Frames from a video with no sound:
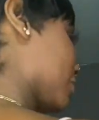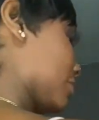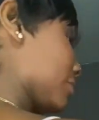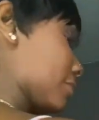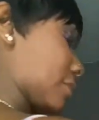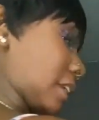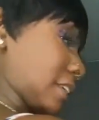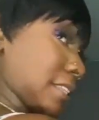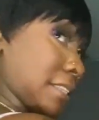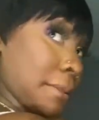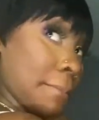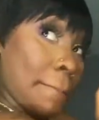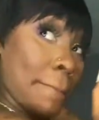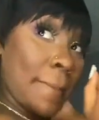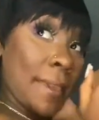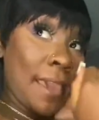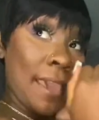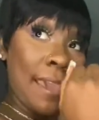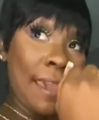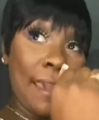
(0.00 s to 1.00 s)
What's the
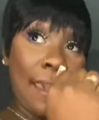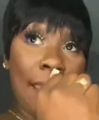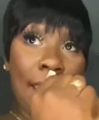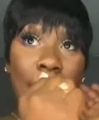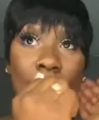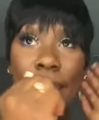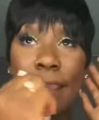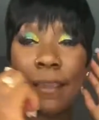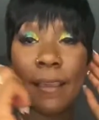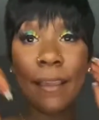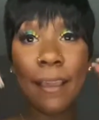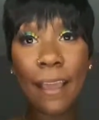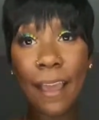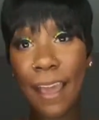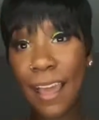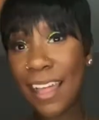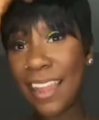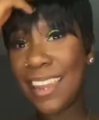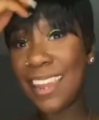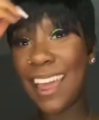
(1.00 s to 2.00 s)
bag? I
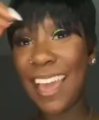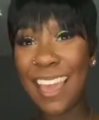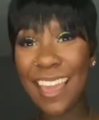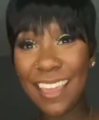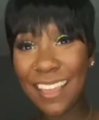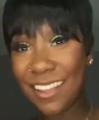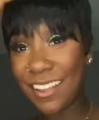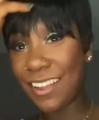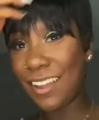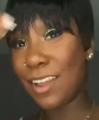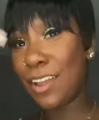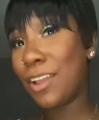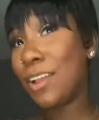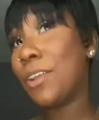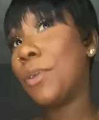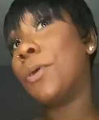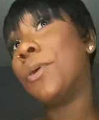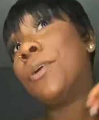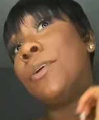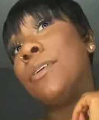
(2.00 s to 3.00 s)
like
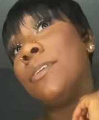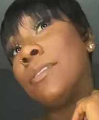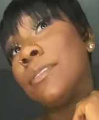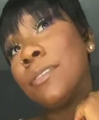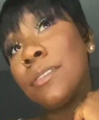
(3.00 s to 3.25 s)
her.